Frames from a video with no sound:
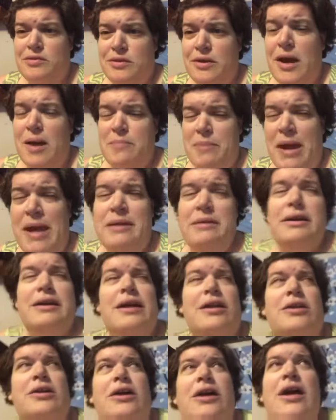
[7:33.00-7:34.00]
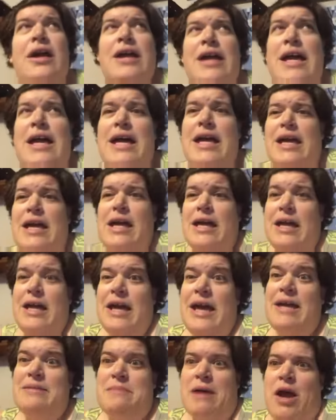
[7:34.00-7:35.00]
a painkiller,
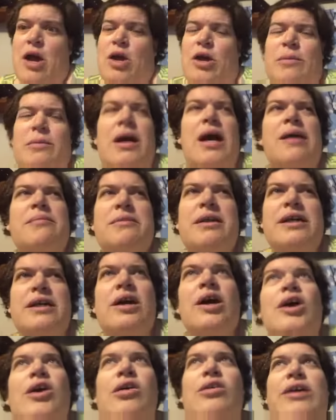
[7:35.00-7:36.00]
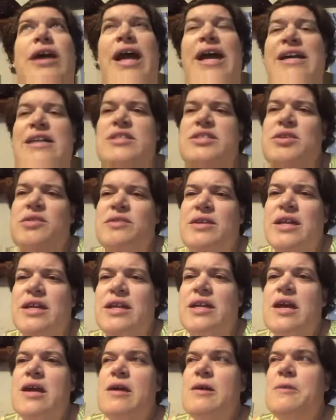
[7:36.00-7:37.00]
in my arm. I'm like, oh, okay. So then